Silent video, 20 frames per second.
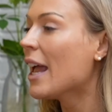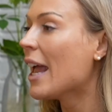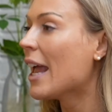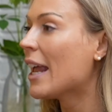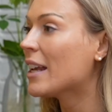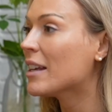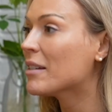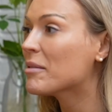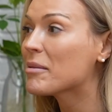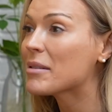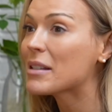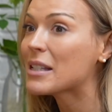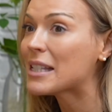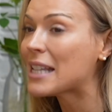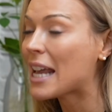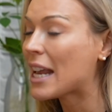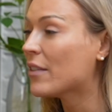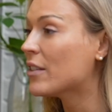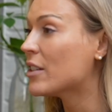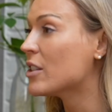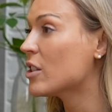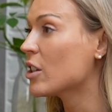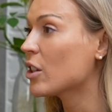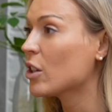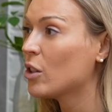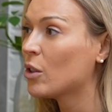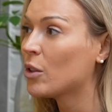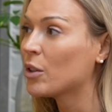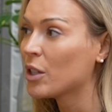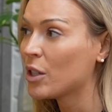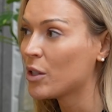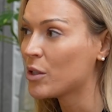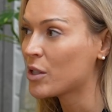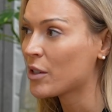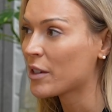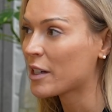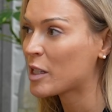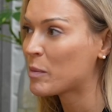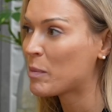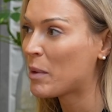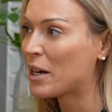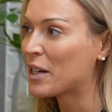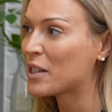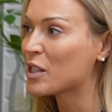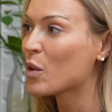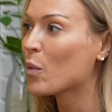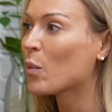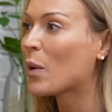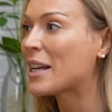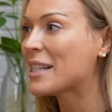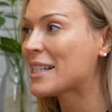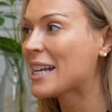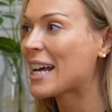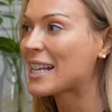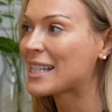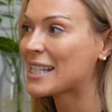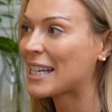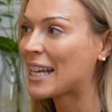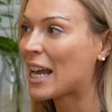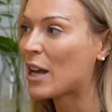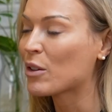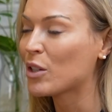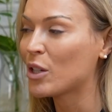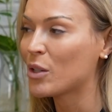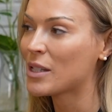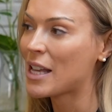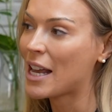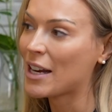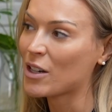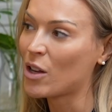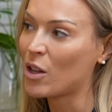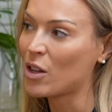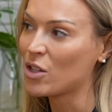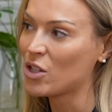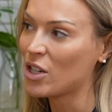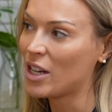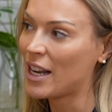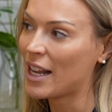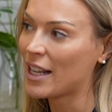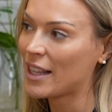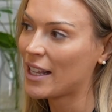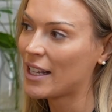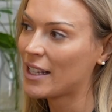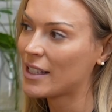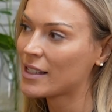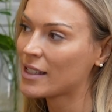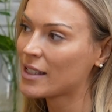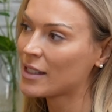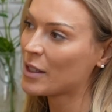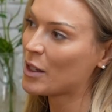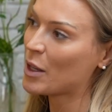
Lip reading: a safe and secure user experience when testing out new technology like this?